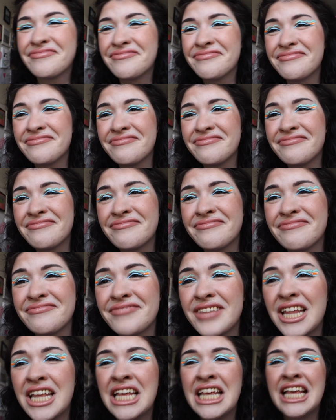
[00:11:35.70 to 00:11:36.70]

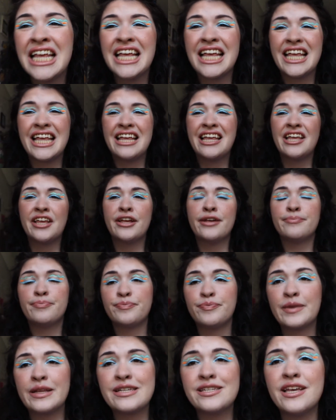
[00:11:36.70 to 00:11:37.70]
Mm,
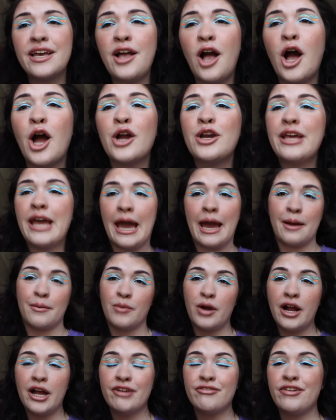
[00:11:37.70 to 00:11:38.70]
um, it's like on
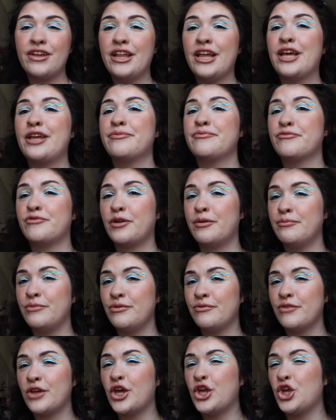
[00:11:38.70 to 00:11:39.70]
camera, I feel like from
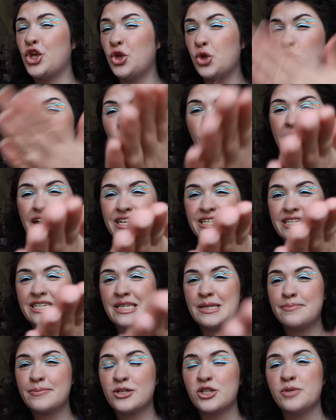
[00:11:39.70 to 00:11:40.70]
you
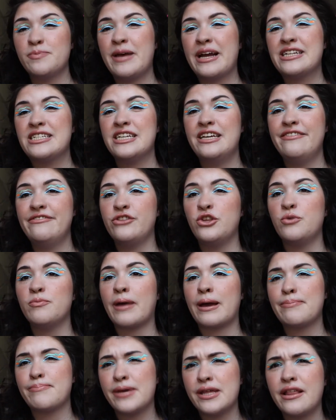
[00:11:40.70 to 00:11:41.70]
guys' perspective, you
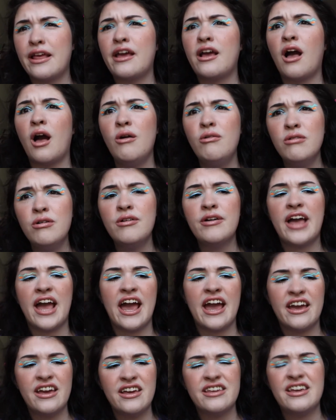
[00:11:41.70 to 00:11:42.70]
might be like, oh,
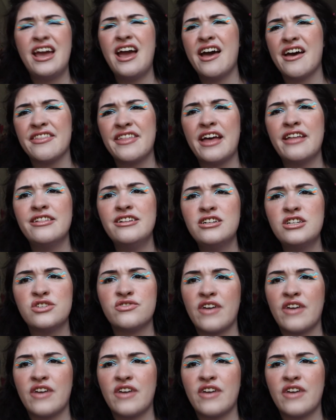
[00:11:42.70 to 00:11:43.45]
okay, yeah, that looks